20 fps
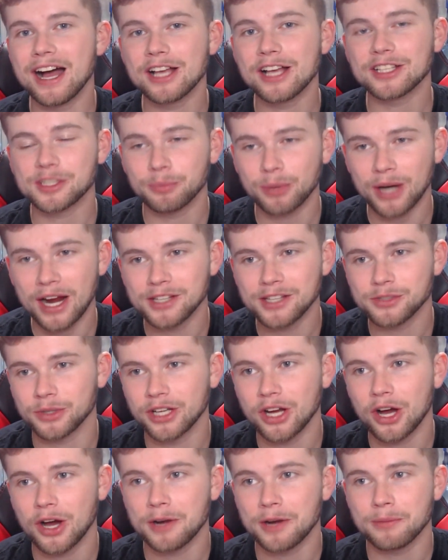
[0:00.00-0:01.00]
surprise
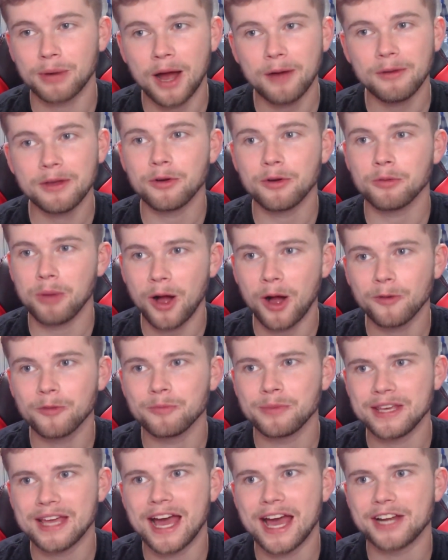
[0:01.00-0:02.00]
one of y'all and will
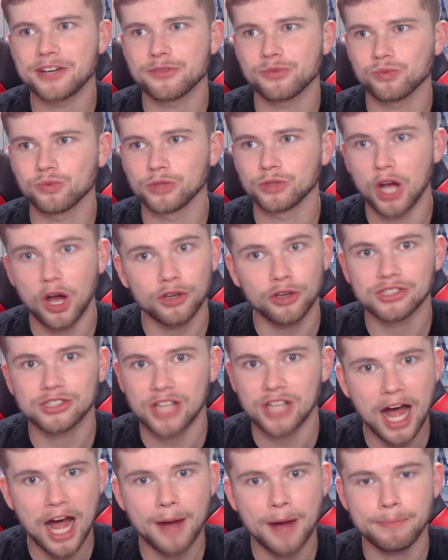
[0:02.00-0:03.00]
probably be at
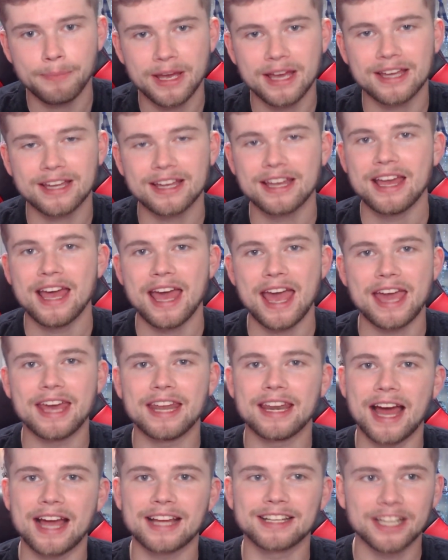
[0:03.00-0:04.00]
y'all's top pick,
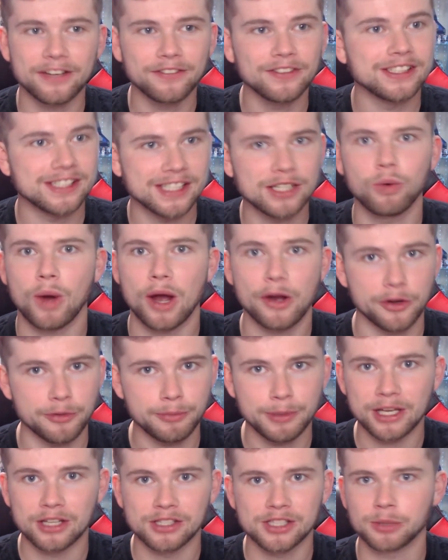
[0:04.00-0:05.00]
and I can definitely see why it
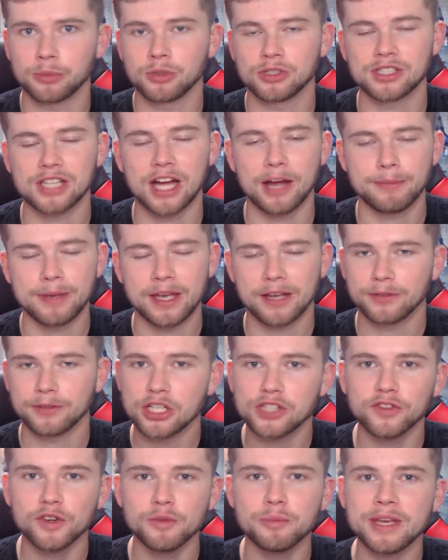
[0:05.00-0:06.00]
would be on someone's top pick.
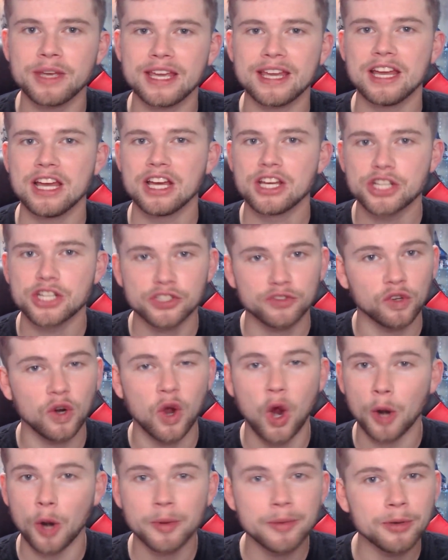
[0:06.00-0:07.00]
Just for me, just
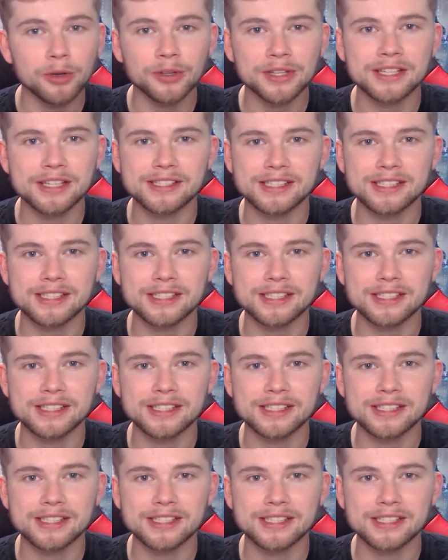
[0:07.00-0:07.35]
for army building